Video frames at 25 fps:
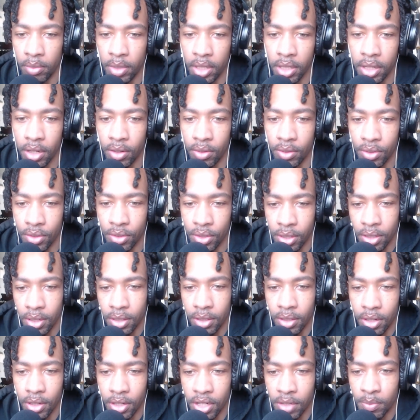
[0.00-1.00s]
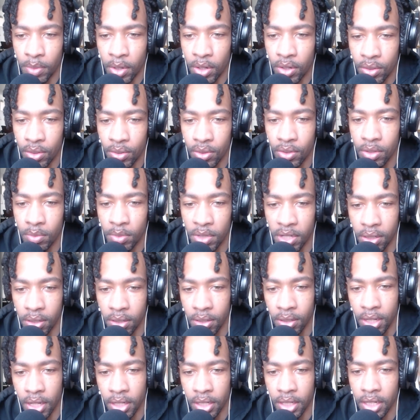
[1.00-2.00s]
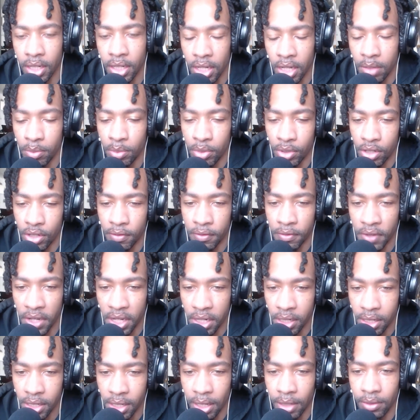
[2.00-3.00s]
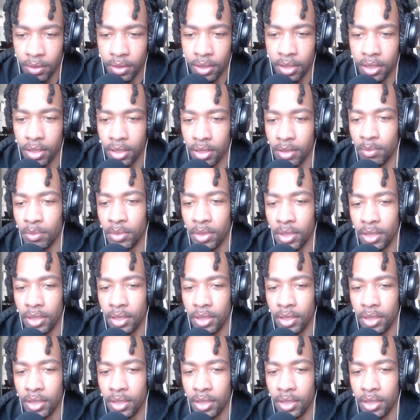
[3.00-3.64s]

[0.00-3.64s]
But, yo, you're still exposed, but you're lucky you didn't put your face out there.